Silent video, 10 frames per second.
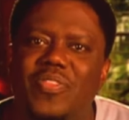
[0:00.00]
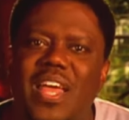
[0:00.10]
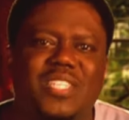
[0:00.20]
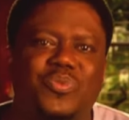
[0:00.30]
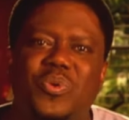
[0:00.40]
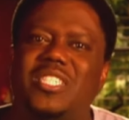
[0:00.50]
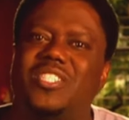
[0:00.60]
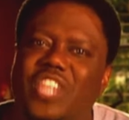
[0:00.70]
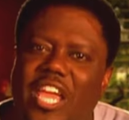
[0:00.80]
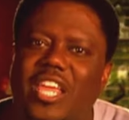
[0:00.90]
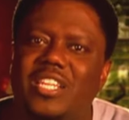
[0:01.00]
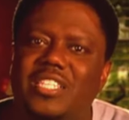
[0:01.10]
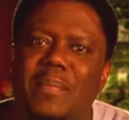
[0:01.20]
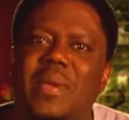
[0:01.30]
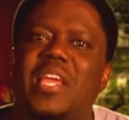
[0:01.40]
That's ridiculous.
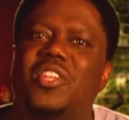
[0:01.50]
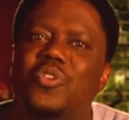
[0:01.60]
I mean,